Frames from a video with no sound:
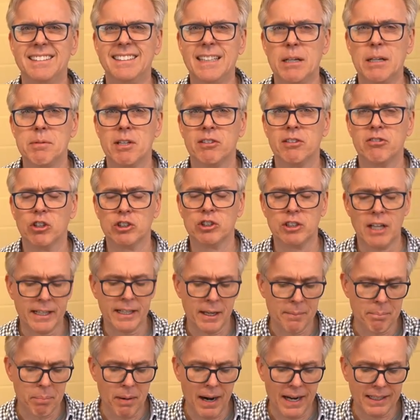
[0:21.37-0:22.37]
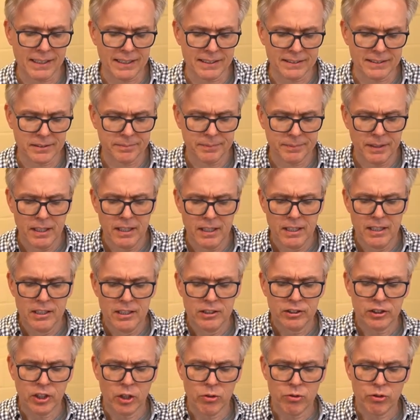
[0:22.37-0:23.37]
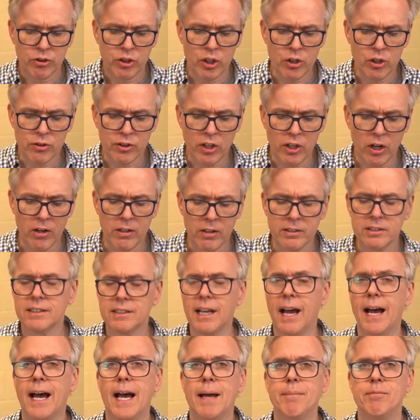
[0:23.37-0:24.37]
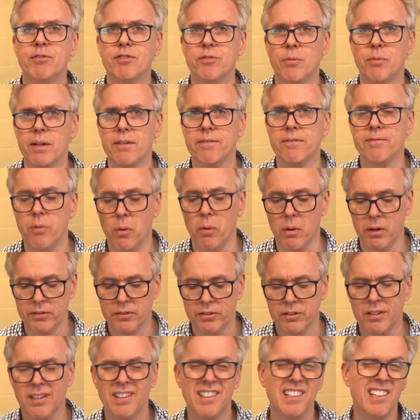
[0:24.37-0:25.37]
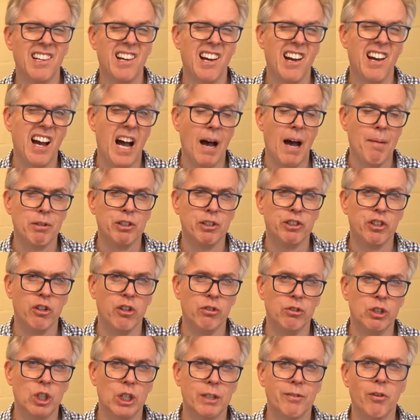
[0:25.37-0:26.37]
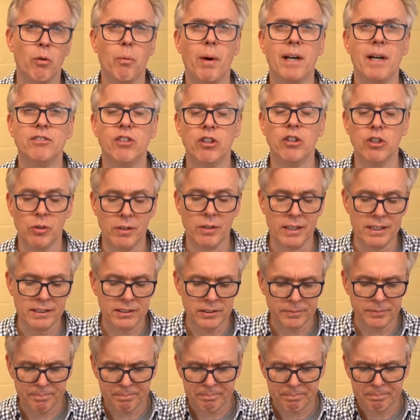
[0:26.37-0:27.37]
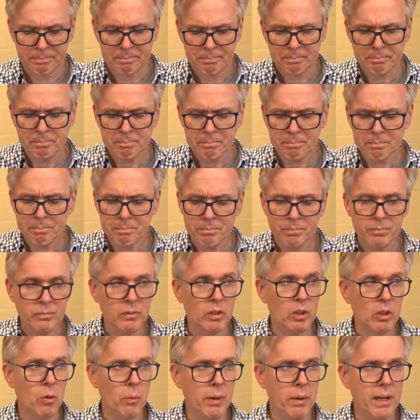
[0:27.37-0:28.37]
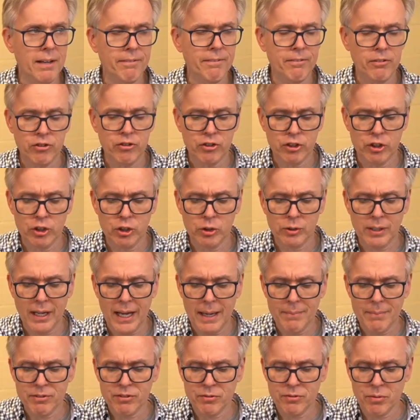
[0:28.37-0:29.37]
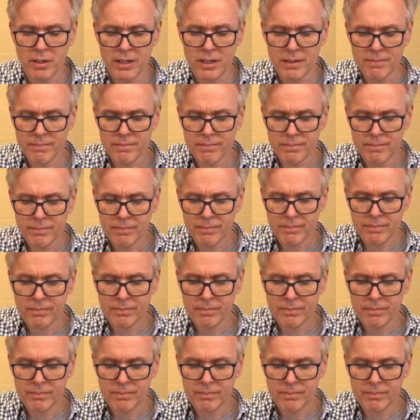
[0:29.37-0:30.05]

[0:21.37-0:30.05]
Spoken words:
Let's see what this looks like in practice. So 2/3 times 3/4. I'm going to show you two different ways to do this. We have 2 times 3